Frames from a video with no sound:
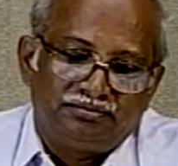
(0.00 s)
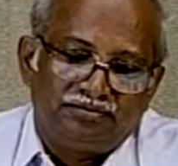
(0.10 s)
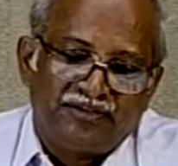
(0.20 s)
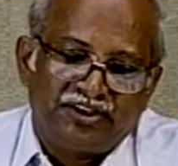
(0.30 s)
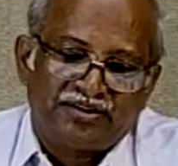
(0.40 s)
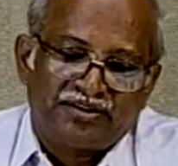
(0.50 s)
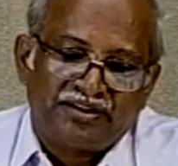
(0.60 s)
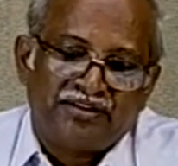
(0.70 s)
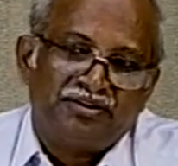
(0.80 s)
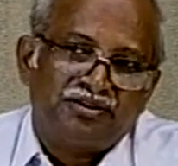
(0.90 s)
This
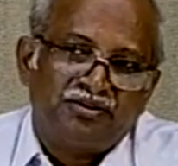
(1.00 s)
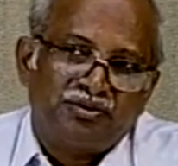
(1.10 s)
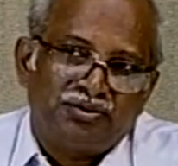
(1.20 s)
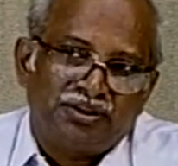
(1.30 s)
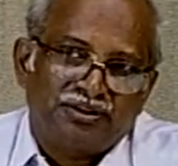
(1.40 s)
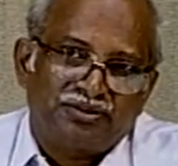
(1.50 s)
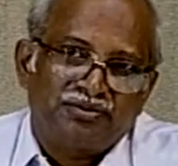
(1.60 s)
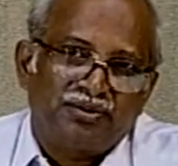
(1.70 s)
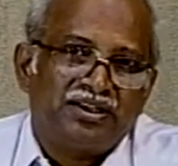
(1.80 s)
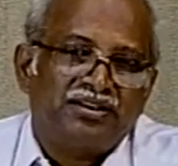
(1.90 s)
results in two things. One